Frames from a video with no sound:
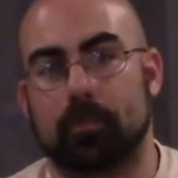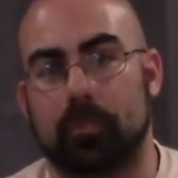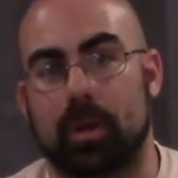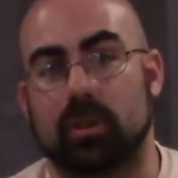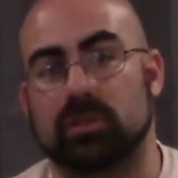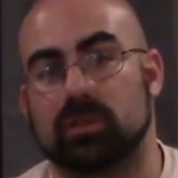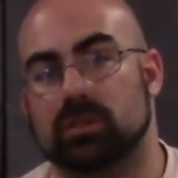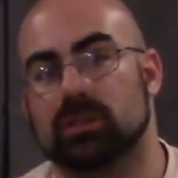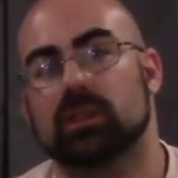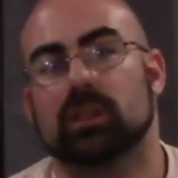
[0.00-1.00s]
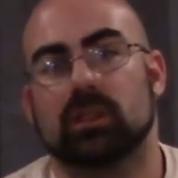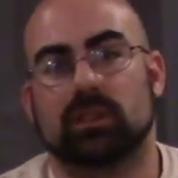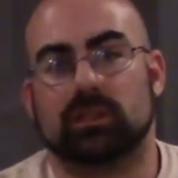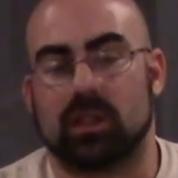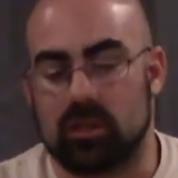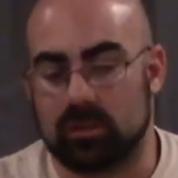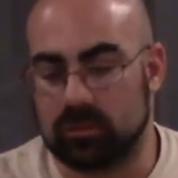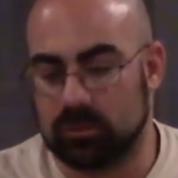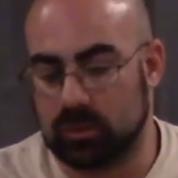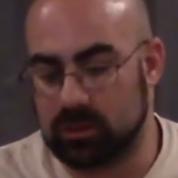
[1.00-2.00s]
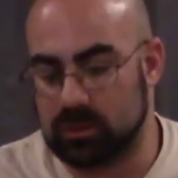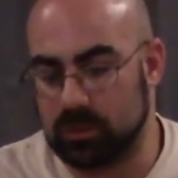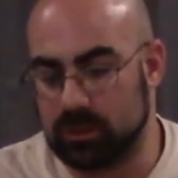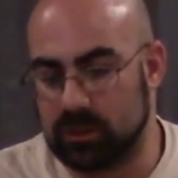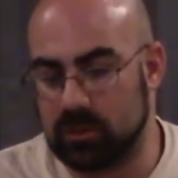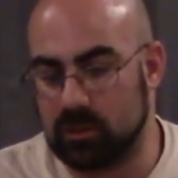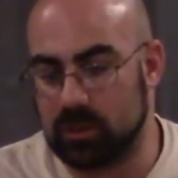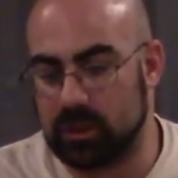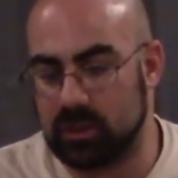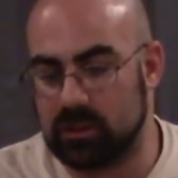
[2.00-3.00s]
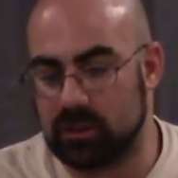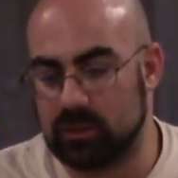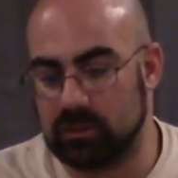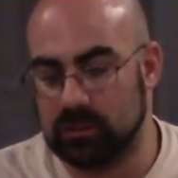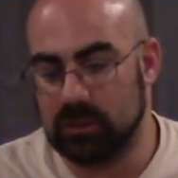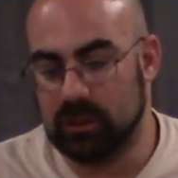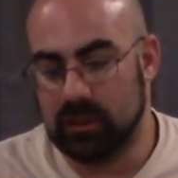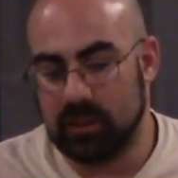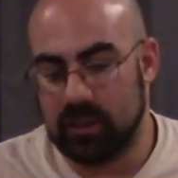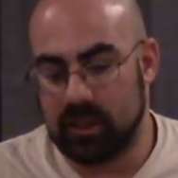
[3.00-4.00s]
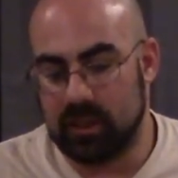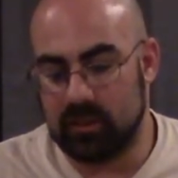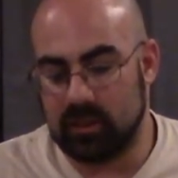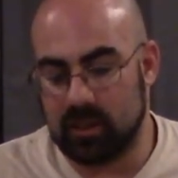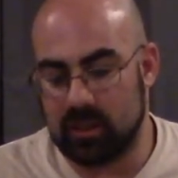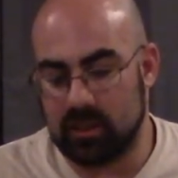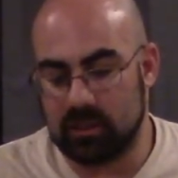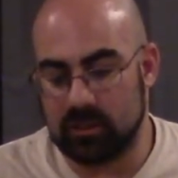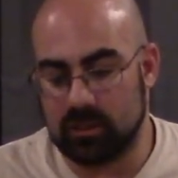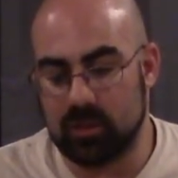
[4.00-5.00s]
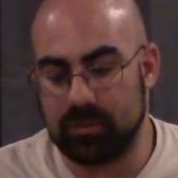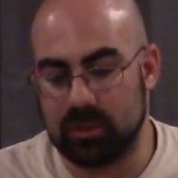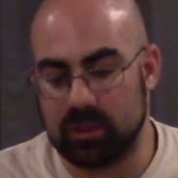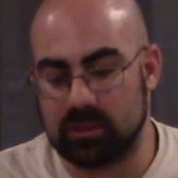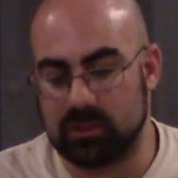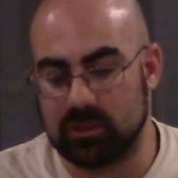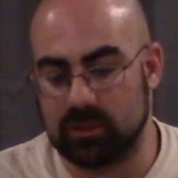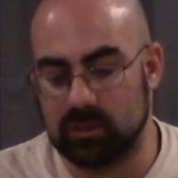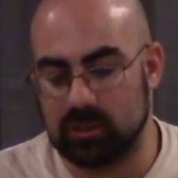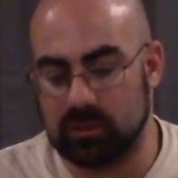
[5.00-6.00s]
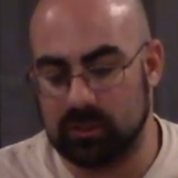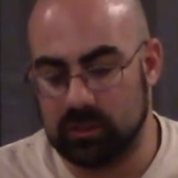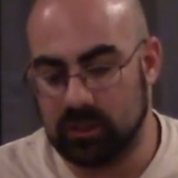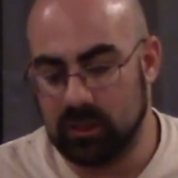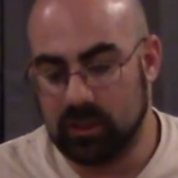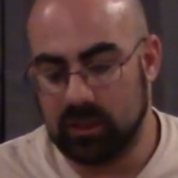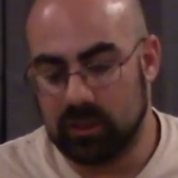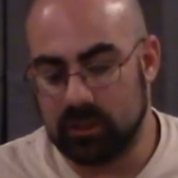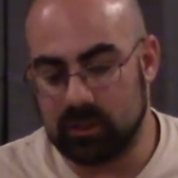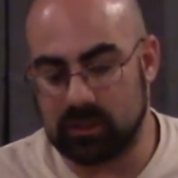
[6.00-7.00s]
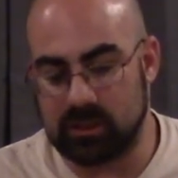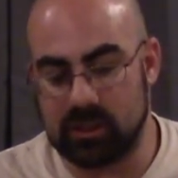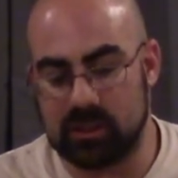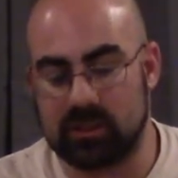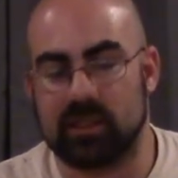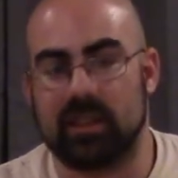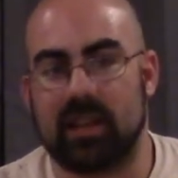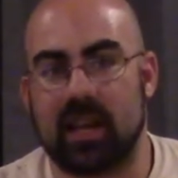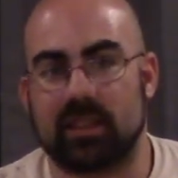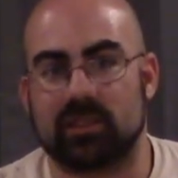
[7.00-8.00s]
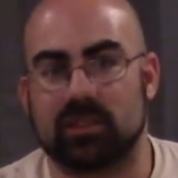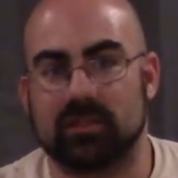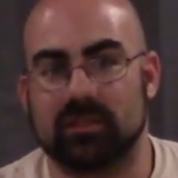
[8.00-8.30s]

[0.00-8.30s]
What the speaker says: burgers. So we'll see what we're gonna do, and hopefully soon you'll see this thing in action.